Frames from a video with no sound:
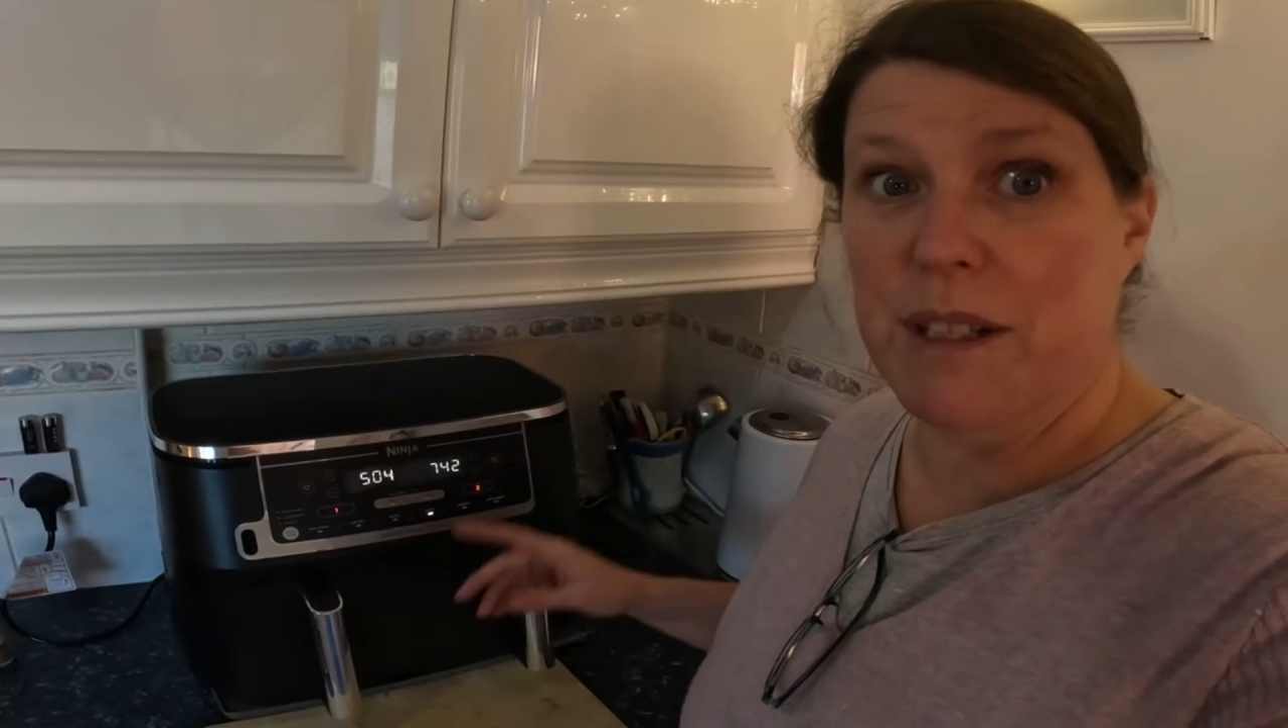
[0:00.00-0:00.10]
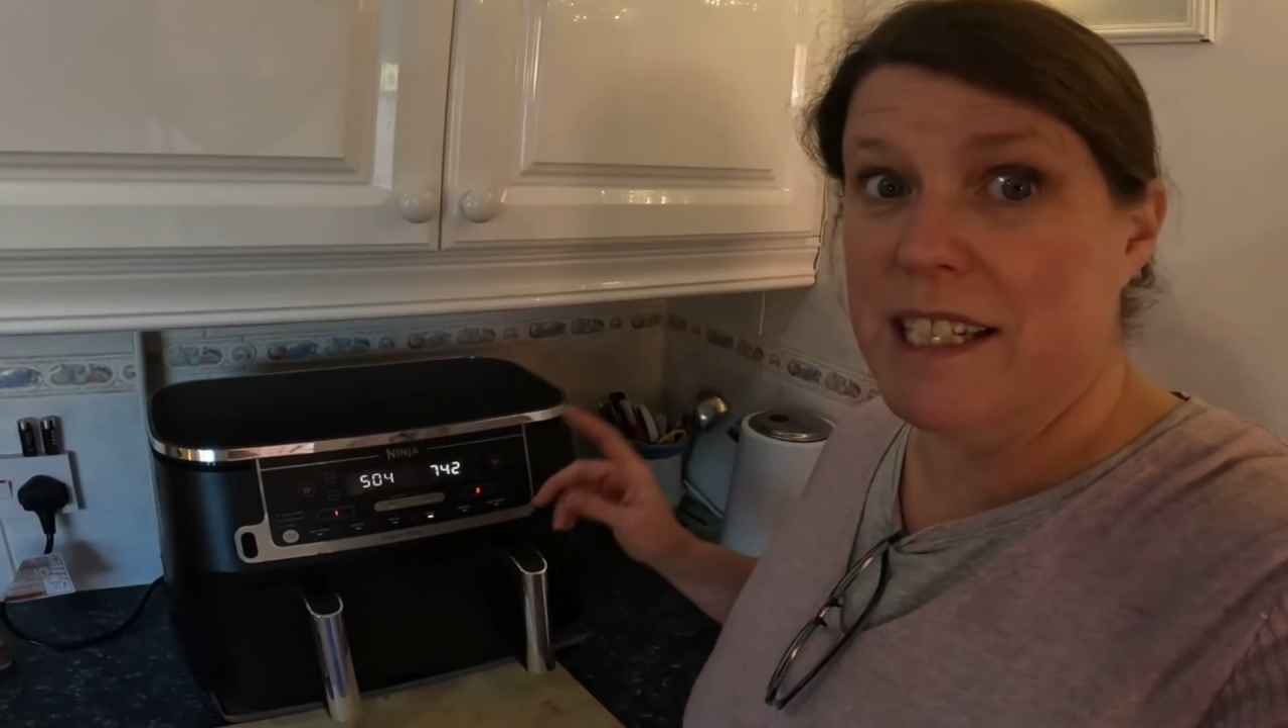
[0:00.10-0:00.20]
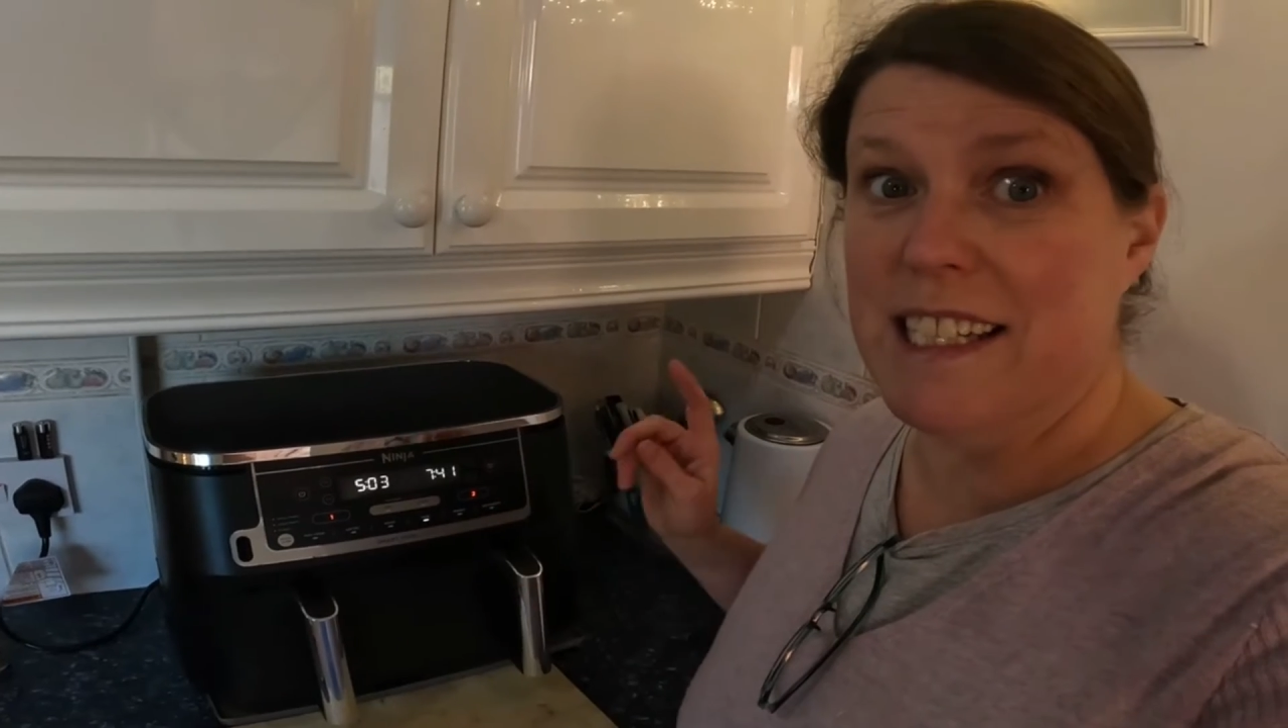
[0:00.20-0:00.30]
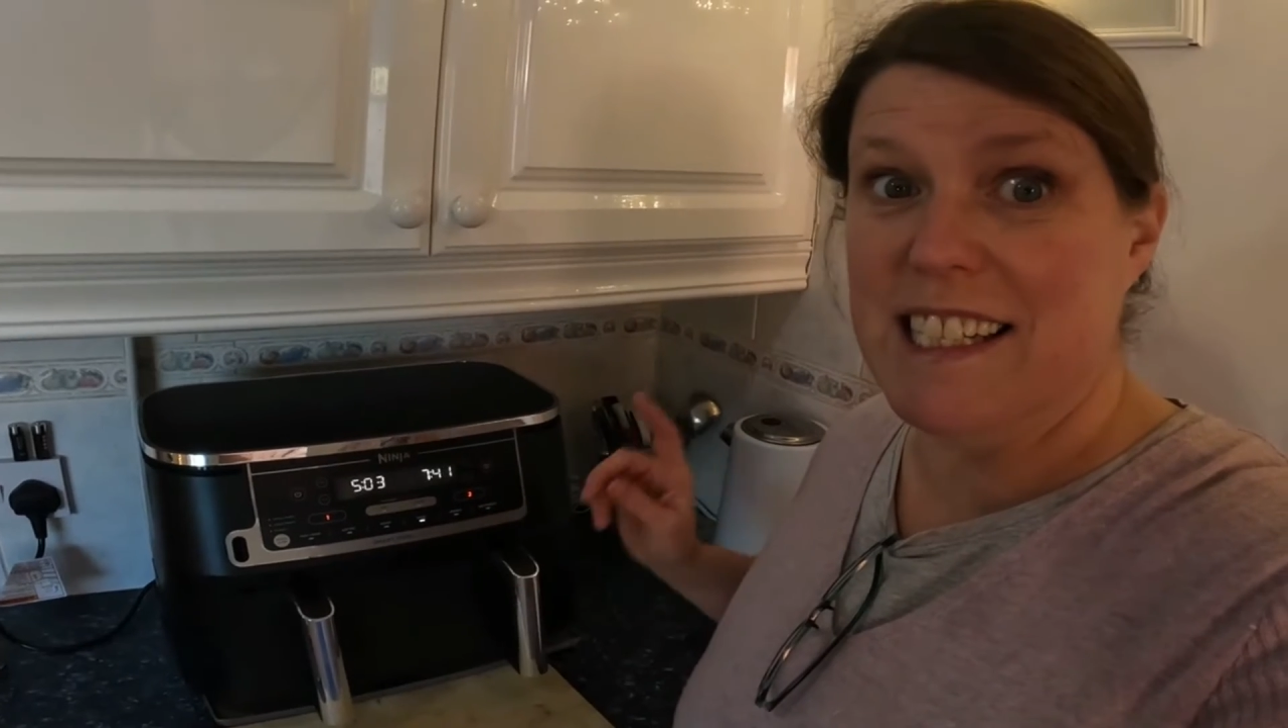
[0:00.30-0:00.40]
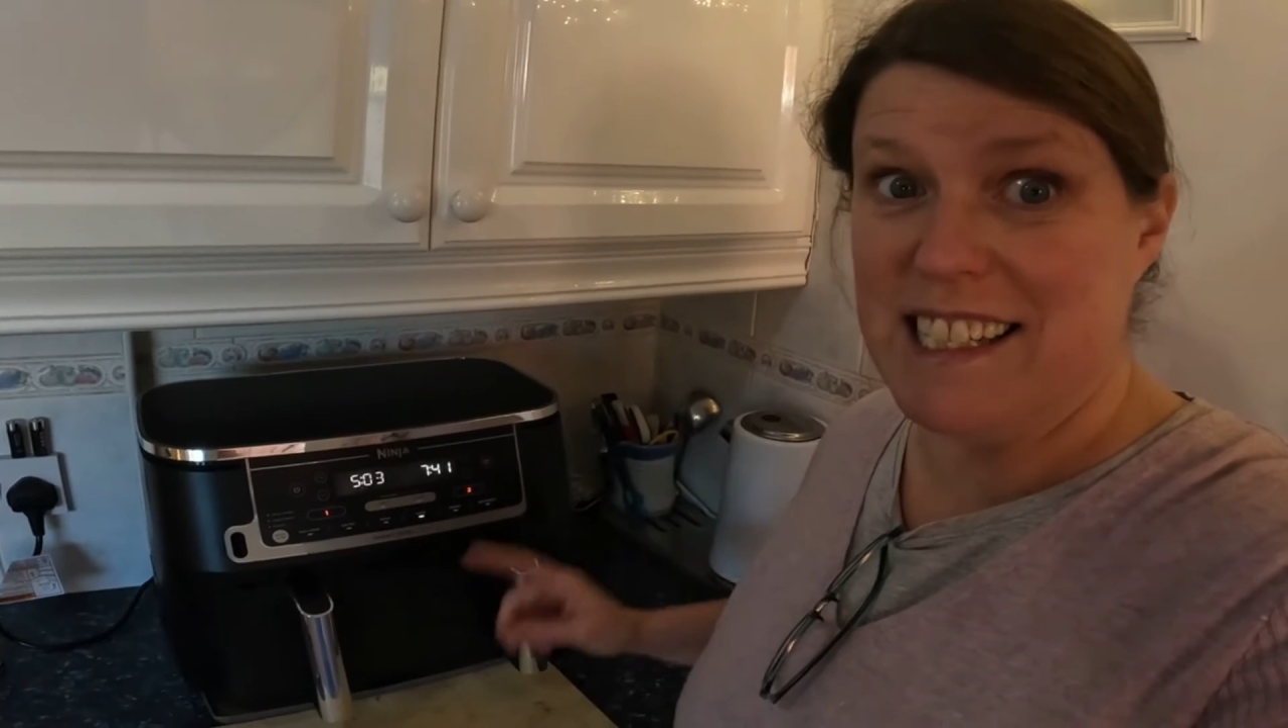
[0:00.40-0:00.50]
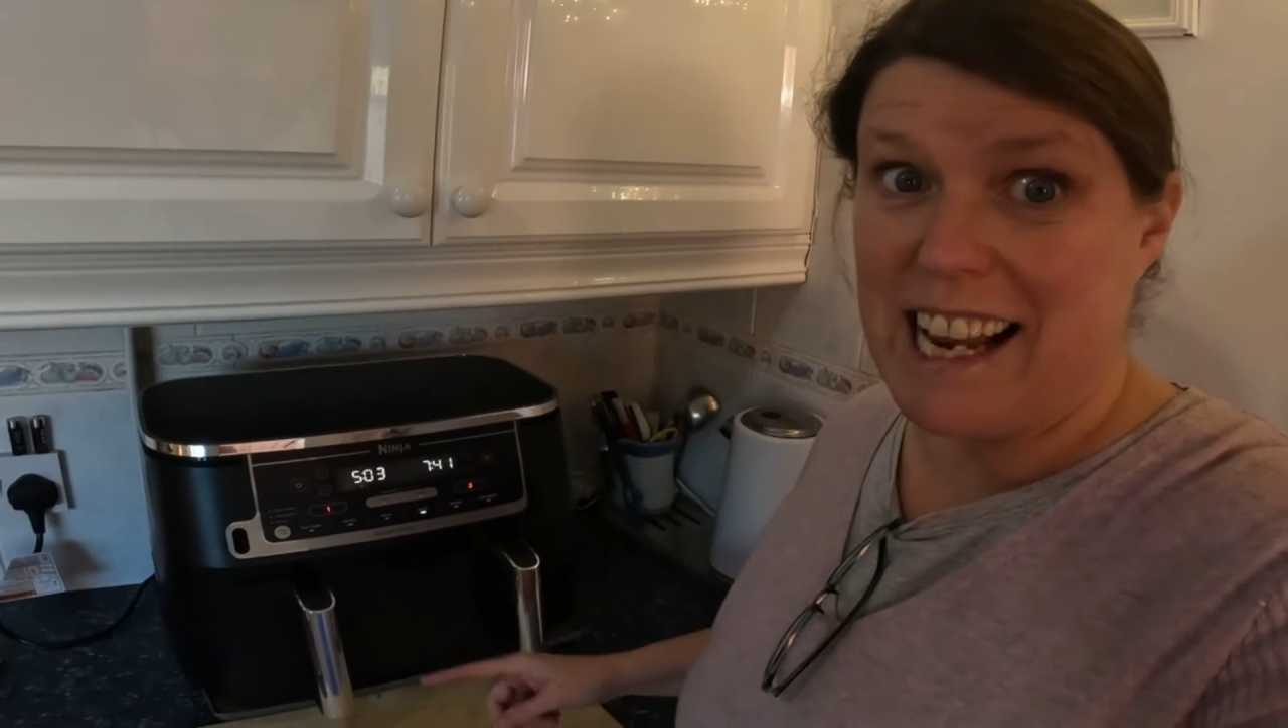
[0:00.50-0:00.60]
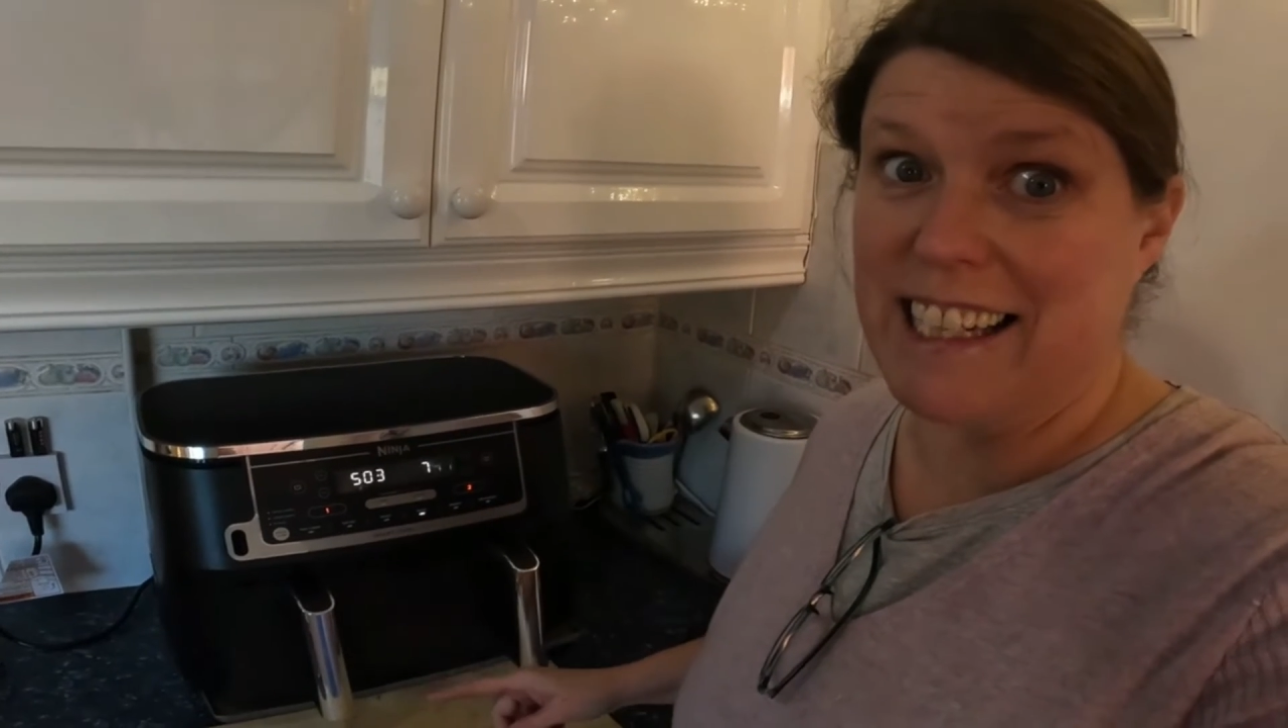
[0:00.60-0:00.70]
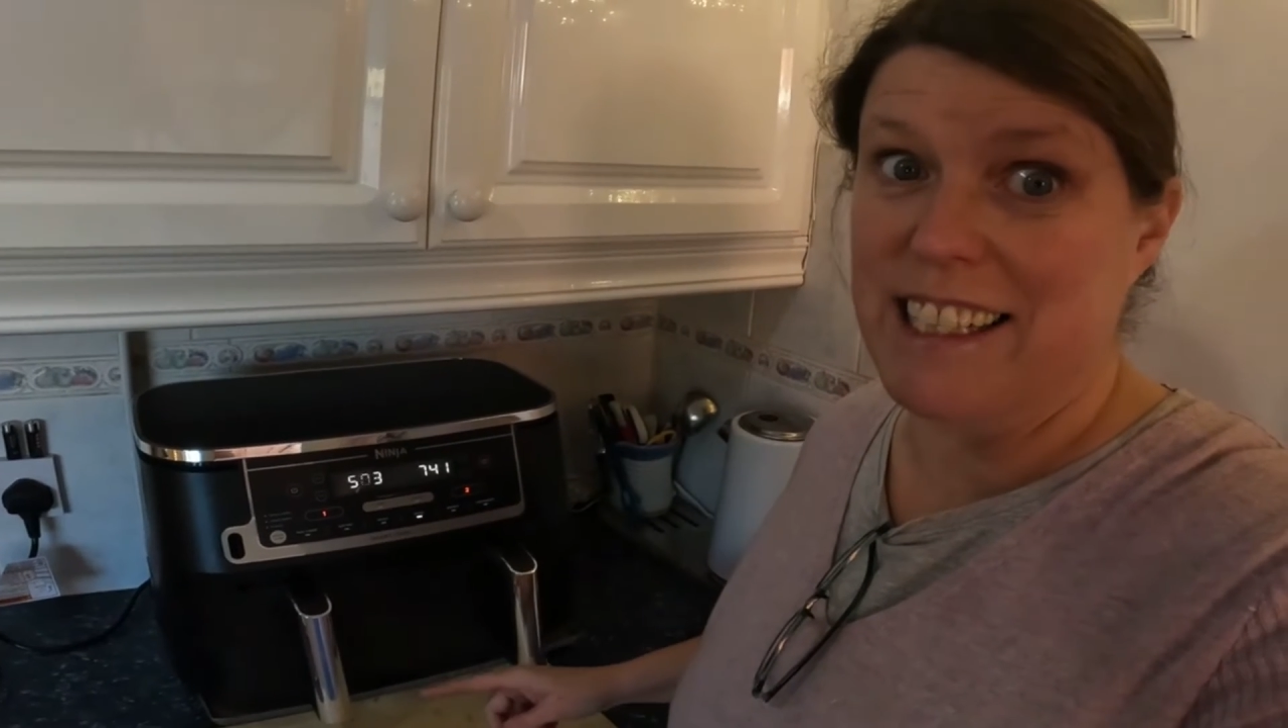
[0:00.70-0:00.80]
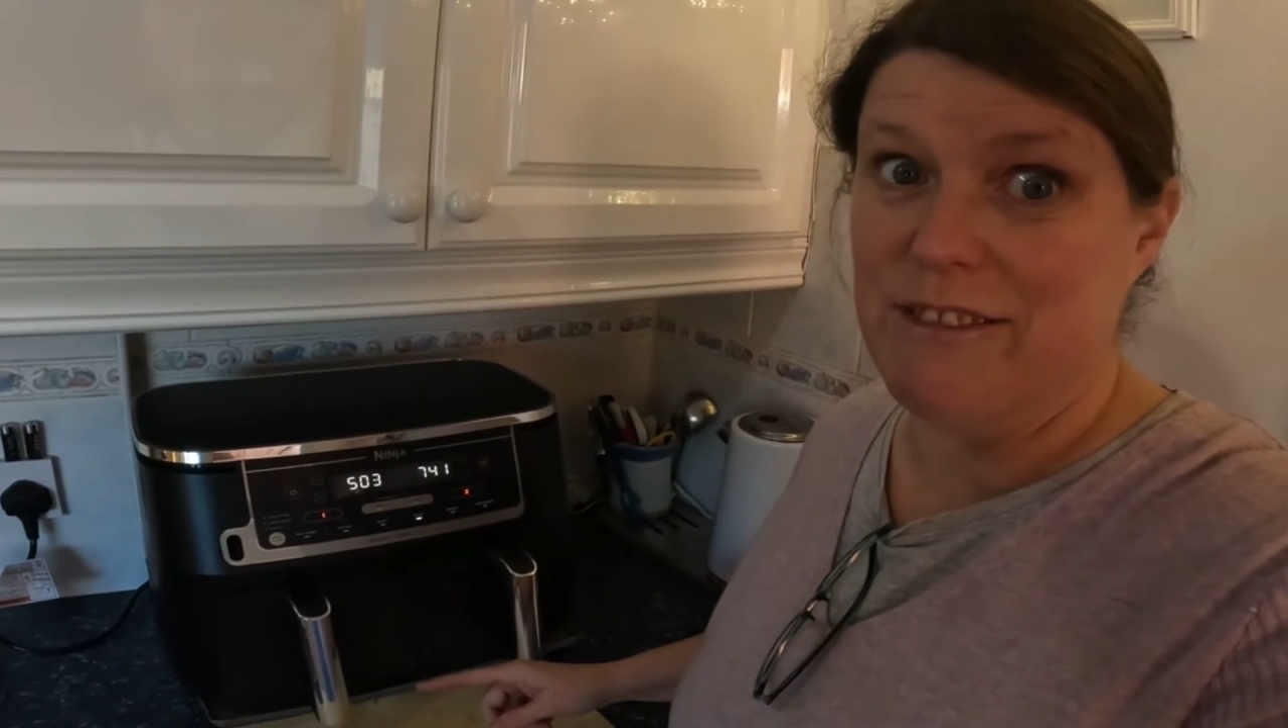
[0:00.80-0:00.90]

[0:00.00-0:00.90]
Well, this is exactly